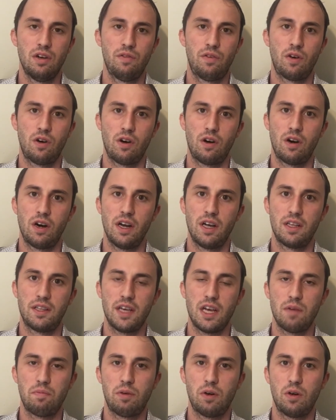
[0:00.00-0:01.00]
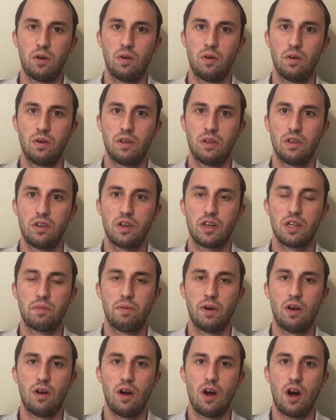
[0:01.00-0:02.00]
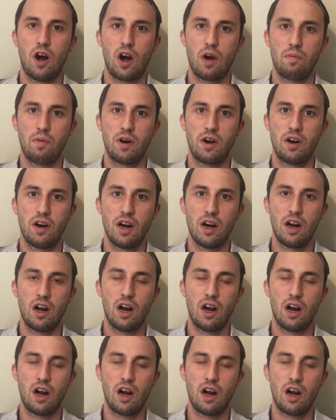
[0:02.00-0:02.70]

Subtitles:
For example, you can spell armor